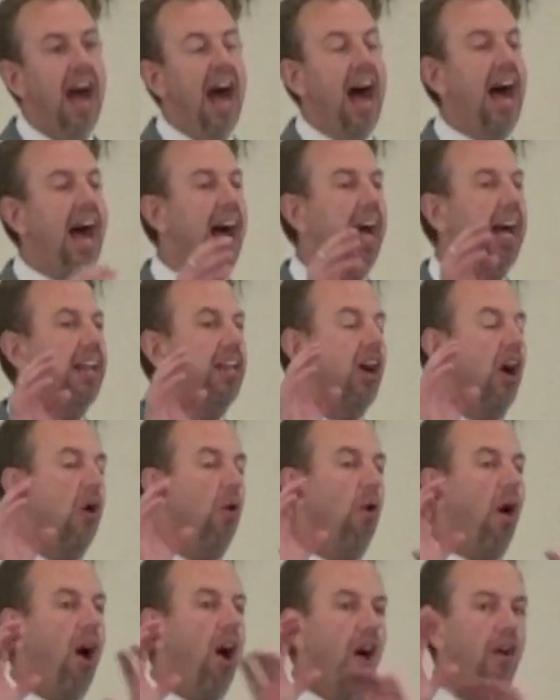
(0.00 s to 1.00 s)
I
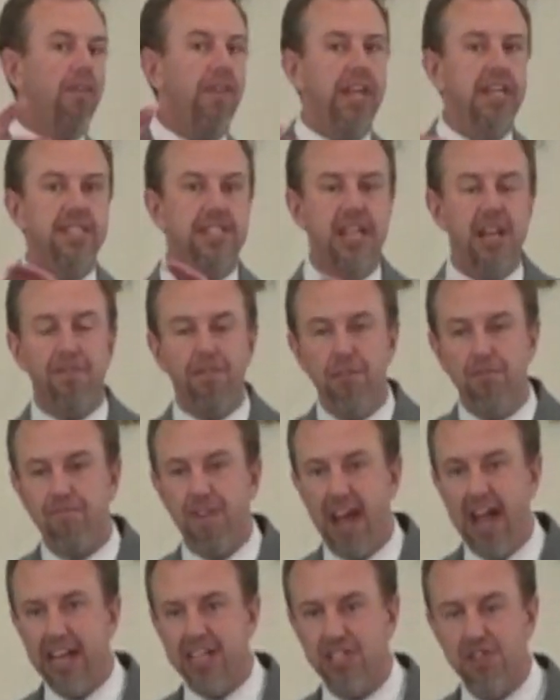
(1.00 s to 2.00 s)
know all these different
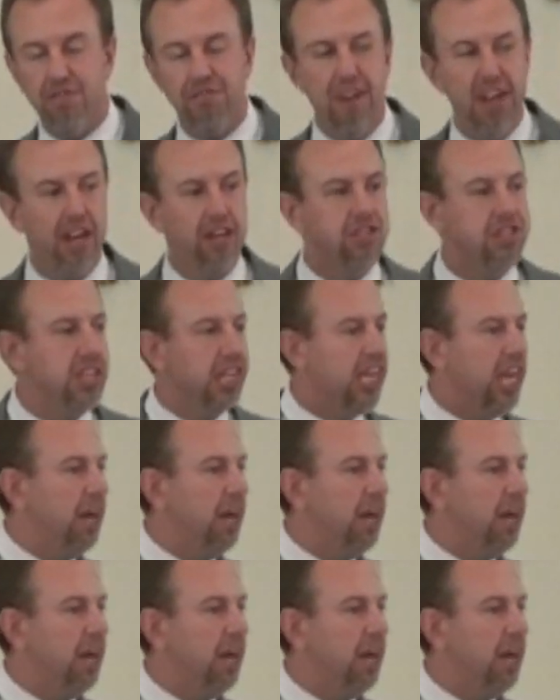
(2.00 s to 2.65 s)
facts and figures that